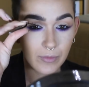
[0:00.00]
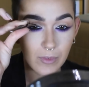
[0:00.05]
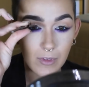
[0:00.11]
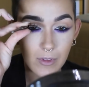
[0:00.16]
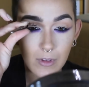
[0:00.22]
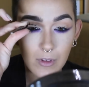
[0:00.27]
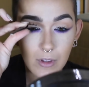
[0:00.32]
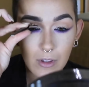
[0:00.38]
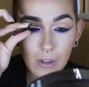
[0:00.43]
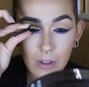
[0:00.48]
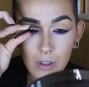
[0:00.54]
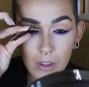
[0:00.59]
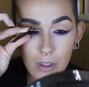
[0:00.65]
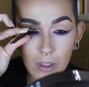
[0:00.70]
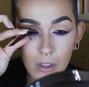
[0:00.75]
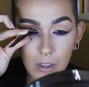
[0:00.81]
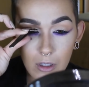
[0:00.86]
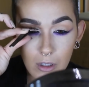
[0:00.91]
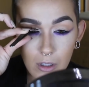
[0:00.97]

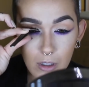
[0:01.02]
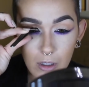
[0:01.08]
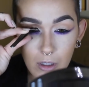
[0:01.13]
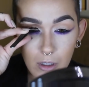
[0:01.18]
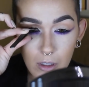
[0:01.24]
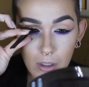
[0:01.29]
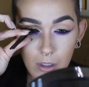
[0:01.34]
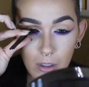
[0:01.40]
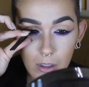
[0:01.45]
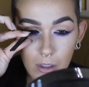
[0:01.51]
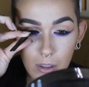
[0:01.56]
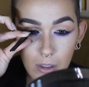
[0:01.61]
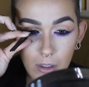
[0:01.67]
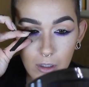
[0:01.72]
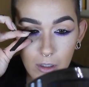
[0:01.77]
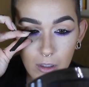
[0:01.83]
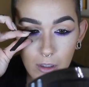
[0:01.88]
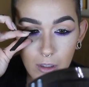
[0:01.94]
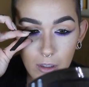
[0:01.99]

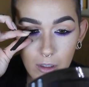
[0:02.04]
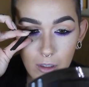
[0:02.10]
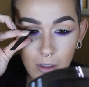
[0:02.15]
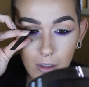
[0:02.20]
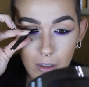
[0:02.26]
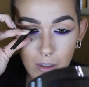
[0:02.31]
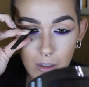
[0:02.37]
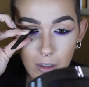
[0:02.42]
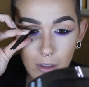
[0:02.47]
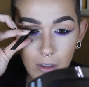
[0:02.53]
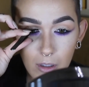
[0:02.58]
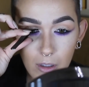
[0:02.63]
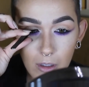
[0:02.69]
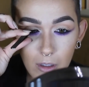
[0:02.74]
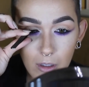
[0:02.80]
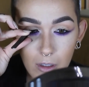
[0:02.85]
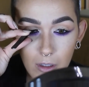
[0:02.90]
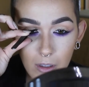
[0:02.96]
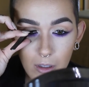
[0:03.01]

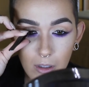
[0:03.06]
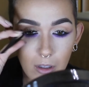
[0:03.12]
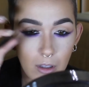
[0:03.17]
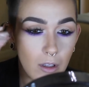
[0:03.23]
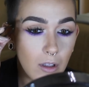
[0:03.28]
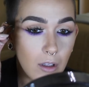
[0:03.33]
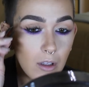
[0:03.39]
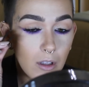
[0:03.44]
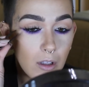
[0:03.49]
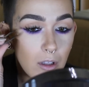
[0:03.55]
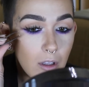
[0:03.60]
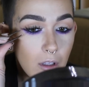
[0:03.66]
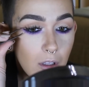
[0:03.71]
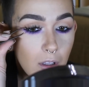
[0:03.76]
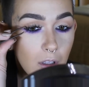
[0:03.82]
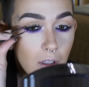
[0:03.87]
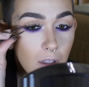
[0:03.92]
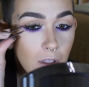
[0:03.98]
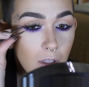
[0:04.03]

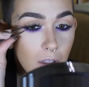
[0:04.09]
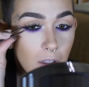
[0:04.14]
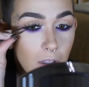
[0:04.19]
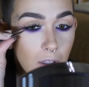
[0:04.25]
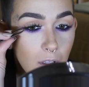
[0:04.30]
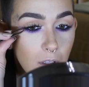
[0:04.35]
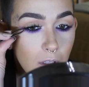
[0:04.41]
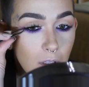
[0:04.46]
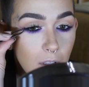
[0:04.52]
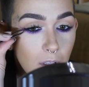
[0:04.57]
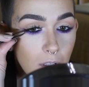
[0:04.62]
(no one is talking)